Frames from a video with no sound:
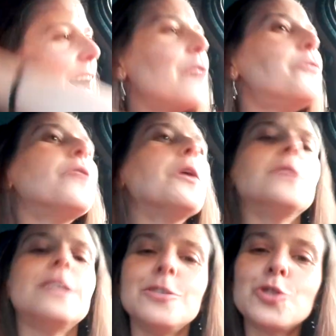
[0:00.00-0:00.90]
i found
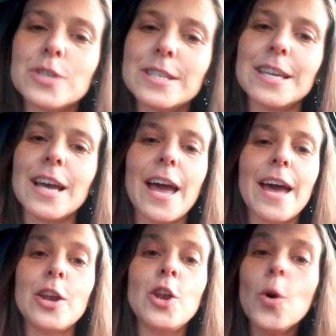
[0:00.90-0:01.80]
it interesting i
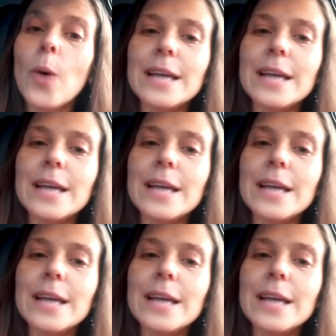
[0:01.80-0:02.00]
had no